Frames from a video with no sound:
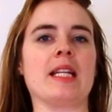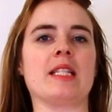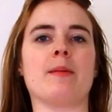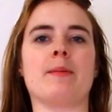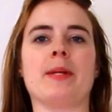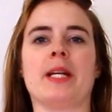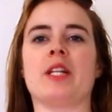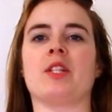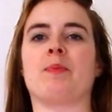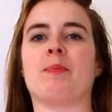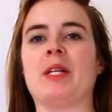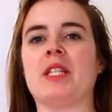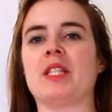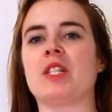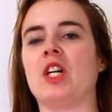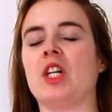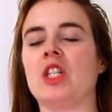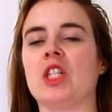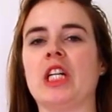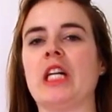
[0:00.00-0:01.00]
as the base
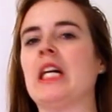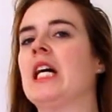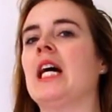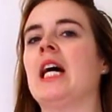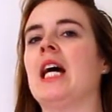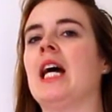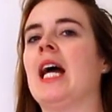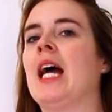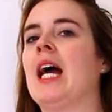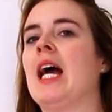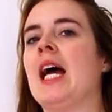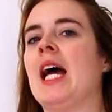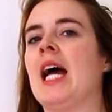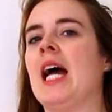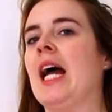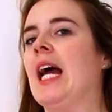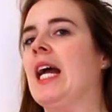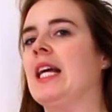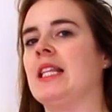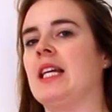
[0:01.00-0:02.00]
color,
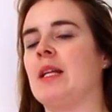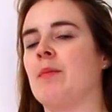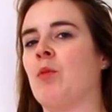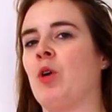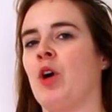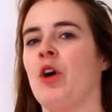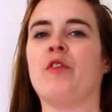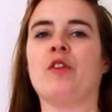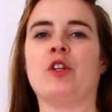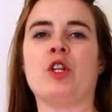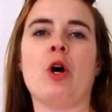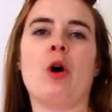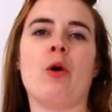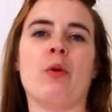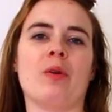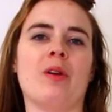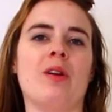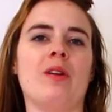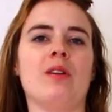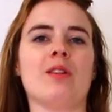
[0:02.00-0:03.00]
and then more of a
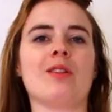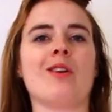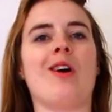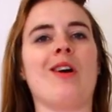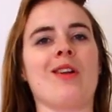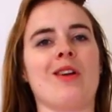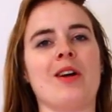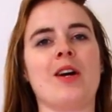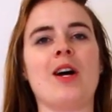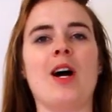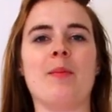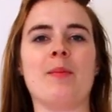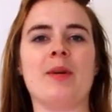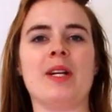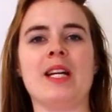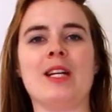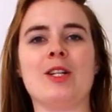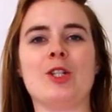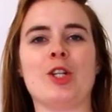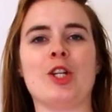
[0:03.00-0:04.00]
tonal color
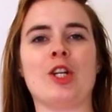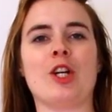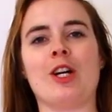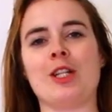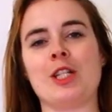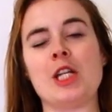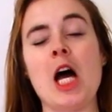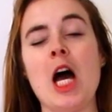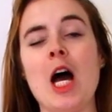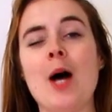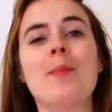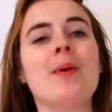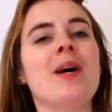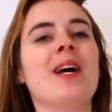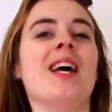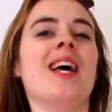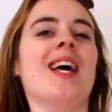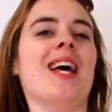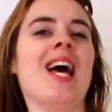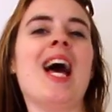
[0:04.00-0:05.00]
combination on top,
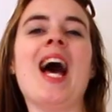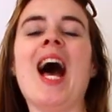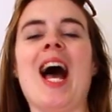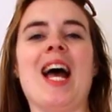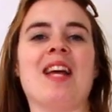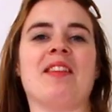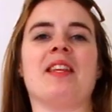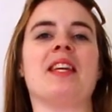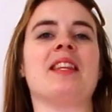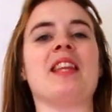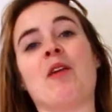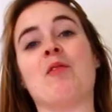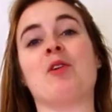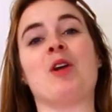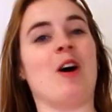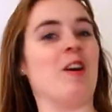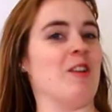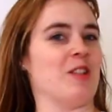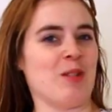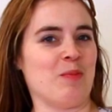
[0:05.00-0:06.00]
I think that would
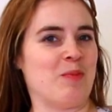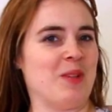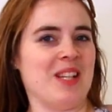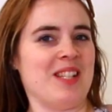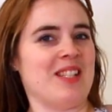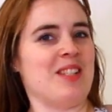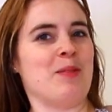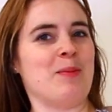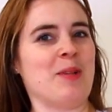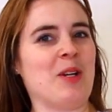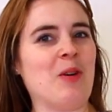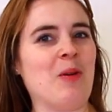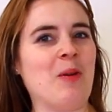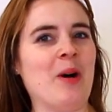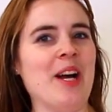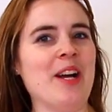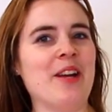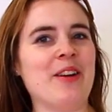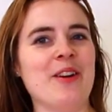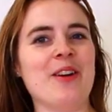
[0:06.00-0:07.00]
also be a little bit
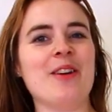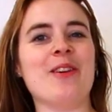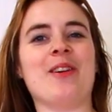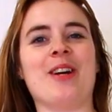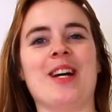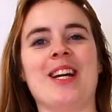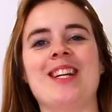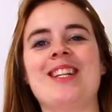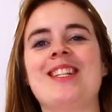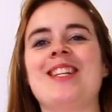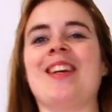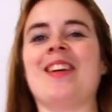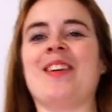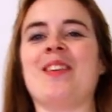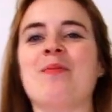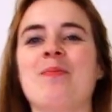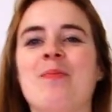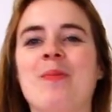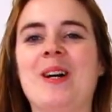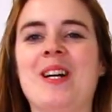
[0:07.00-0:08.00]
quieter, right?
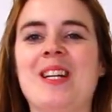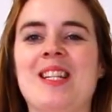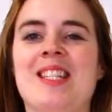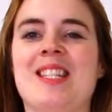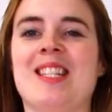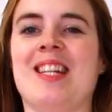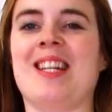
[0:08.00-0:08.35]
But